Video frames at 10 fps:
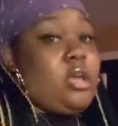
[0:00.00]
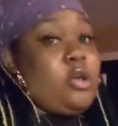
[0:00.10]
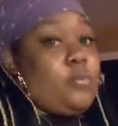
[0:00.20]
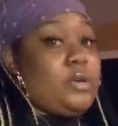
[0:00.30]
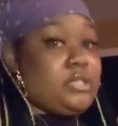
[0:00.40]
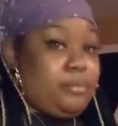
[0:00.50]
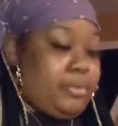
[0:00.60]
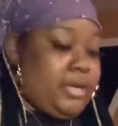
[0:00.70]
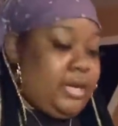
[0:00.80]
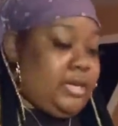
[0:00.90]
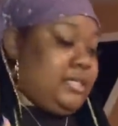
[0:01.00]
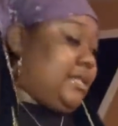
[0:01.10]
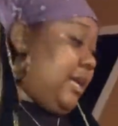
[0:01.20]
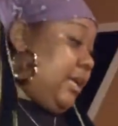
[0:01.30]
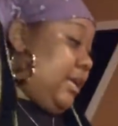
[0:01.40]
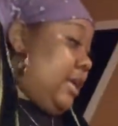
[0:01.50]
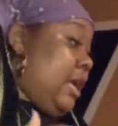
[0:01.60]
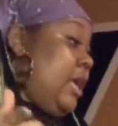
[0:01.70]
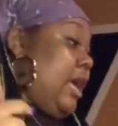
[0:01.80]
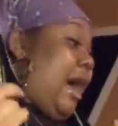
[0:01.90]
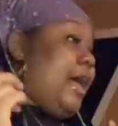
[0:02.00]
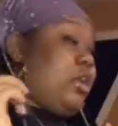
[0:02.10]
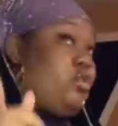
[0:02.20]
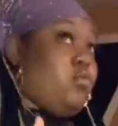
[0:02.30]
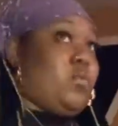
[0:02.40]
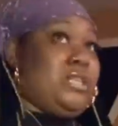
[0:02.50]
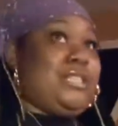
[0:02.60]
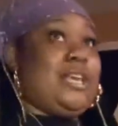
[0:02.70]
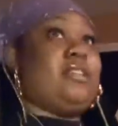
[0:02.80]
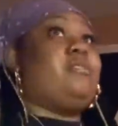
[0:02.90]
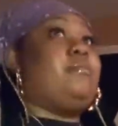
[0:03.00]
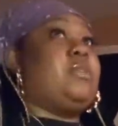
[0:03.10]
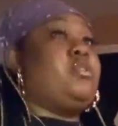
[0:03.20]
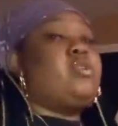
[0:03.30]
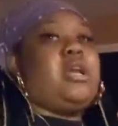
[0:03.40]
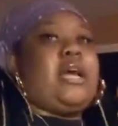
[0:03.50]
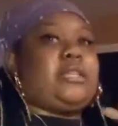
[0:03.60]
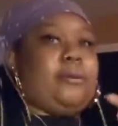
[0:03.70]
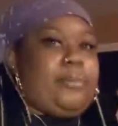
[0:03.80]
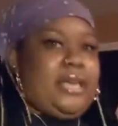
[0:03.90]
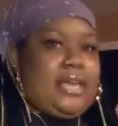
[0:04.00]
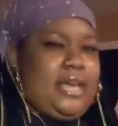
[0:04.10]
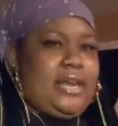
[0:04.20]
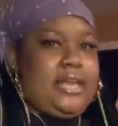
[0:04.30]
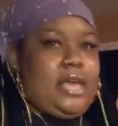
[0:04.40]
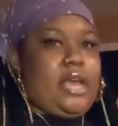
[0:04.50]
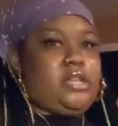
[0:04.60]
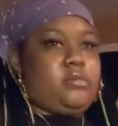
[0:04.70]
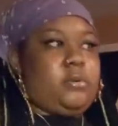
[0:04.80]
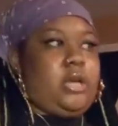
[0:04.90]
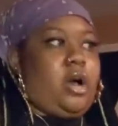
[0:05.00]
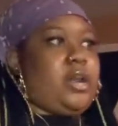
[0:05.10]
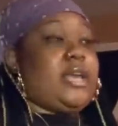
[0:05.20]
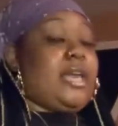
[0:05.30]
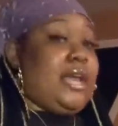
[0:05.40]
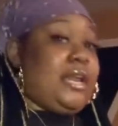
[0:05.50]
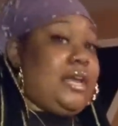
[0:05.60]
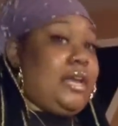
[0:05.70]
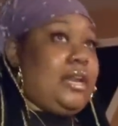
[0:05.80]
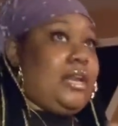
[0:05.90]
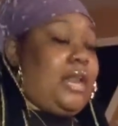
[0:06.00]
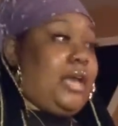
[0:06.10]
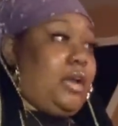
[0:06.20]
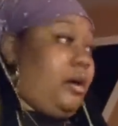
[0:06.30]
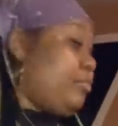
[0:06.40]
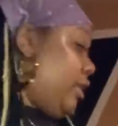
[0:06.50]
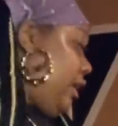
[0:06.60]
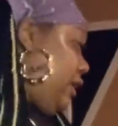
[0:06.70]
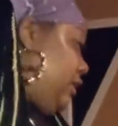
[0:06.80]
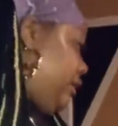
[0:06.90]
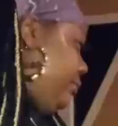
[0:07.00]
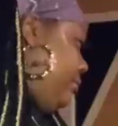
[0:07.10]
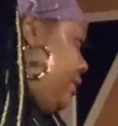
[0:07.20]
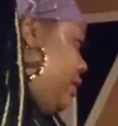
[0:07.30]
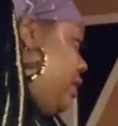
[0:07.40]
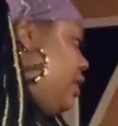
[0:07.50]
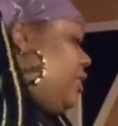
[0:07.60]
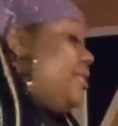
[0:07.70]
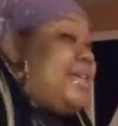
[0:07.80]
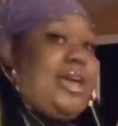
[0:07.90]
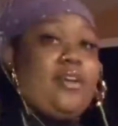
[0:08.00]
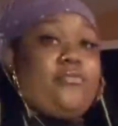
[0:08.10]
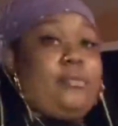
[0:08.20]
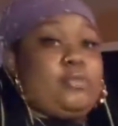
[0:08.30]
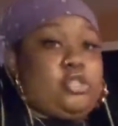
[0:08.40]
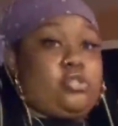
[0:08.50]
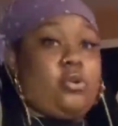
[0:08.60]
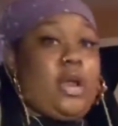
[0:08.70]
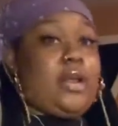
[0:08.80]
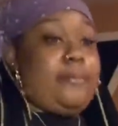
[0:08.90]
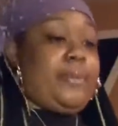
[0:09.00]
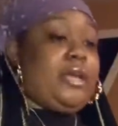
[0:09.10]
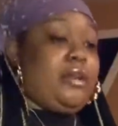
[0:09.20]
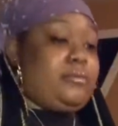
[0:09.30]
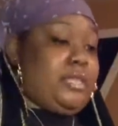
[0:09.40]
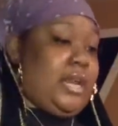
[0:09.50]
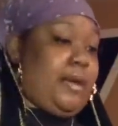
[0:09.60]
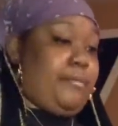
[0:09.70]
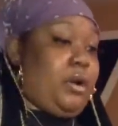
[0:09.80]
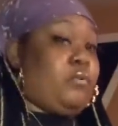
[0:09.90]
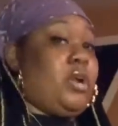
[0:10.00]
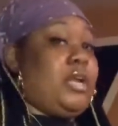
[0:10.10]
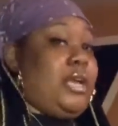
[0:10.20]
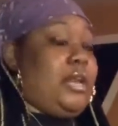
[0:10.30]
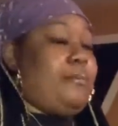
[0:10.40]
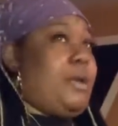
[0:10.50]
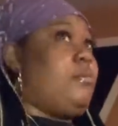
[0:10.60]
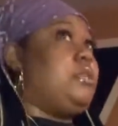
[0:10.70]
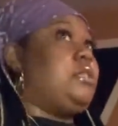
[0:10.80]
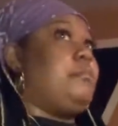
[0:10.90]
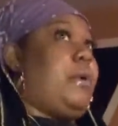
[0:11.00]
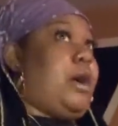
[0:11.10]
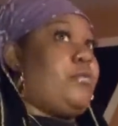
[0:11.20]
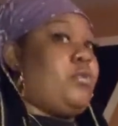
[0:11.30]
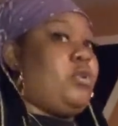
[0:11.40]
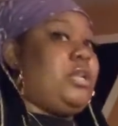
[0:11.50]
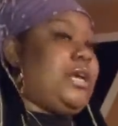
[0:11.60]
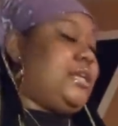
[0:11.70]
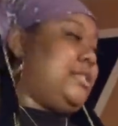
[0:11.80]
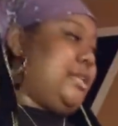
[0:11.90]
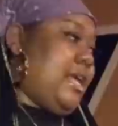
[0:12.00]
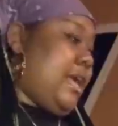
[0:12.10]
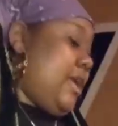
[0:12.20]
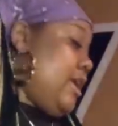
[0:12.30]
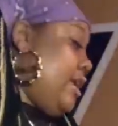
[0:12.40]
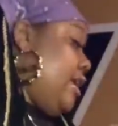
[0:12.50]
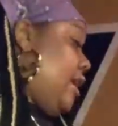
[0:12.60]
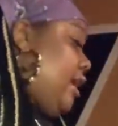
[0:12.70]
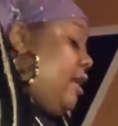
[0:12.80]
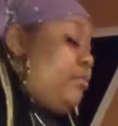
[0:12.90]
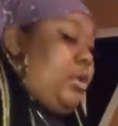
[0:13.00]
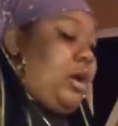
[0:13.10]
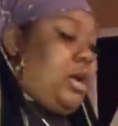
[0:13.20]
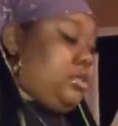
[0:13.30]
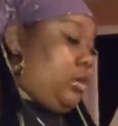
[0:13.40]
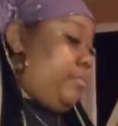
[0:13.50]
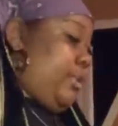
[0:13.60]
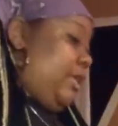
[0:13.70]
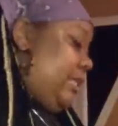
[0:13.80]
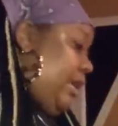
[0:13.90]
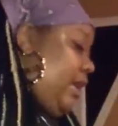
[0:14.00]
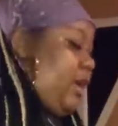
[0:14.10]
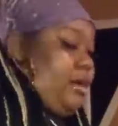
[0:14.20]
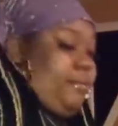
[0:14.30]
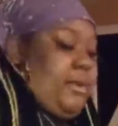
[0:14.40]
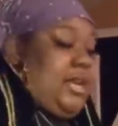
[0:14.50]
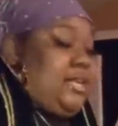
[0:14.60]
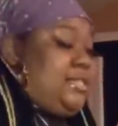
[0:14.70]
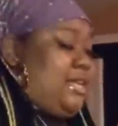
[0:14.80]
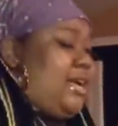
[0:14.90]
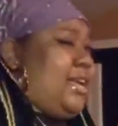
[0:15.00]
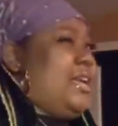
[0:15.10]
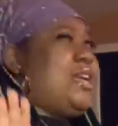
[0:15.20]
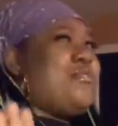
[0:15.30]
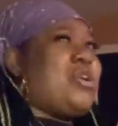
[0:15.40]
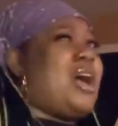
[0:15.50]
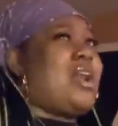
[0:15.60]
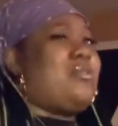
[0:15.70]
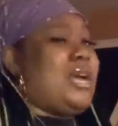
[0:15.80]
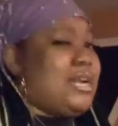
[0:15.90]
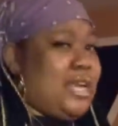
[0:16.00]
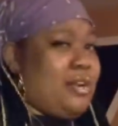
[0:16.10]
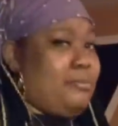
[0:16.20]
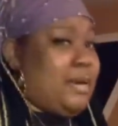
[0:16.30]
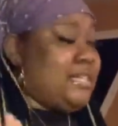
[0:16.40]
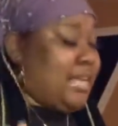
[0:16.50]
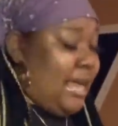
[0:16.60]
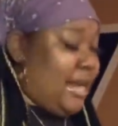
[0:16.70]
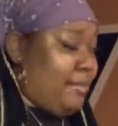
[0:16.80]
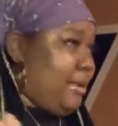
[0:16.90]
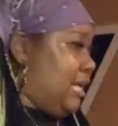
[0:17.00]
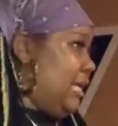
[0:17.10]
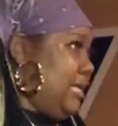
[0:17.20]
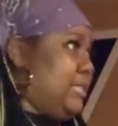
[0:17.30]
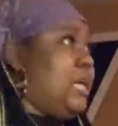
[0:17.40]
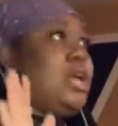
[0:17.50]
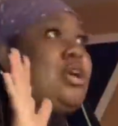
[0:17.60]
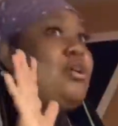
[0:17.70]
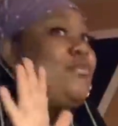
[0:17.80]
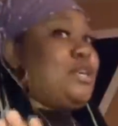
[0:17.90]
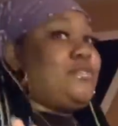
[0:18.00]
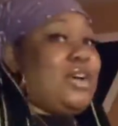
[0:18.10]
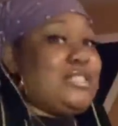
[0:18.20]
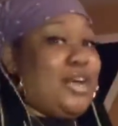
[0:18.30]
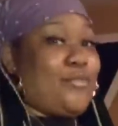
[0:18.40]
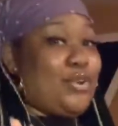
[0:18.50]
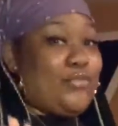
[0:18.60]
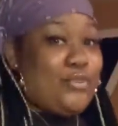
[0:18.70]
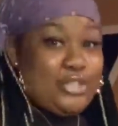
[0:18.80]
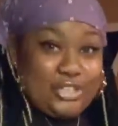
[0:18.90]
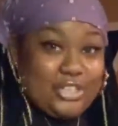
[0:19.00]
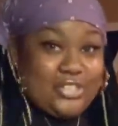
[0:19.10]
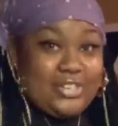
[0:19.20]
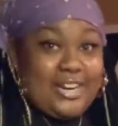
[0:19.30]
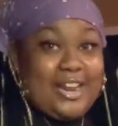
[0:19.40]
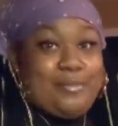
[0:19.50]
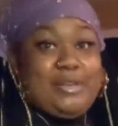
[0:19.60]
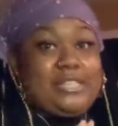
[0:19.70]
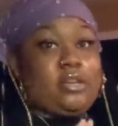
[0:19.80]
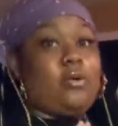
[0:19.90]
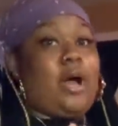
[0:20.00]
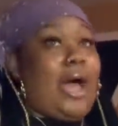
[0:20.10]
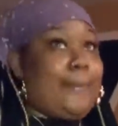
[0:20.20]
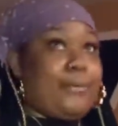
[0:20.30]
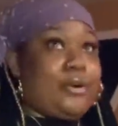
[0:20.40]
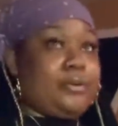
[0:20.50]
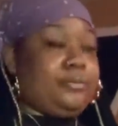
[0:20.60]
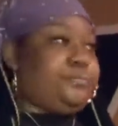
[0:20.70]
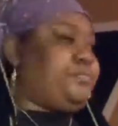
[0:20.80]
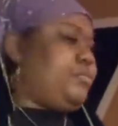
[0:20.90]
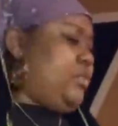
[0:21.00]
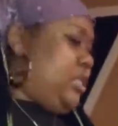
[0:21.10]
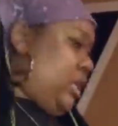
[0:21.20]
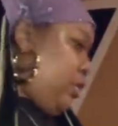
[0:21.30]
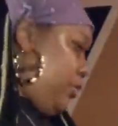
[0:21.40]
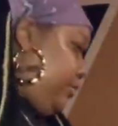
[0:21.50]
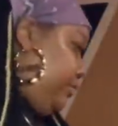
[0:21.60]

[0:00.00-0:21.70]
what to put in the stocking. I do want to get them, you know, like the big candy canes with all the candy in it. Like, I'm going to get them that from the store. I didn't pick it up today, but I'm going to get it maybe tomorrow or later today. And I'm going to also put that in that stocking, even though I don't like to get them much candy because, first of all, it's already four children and they be so hyper. So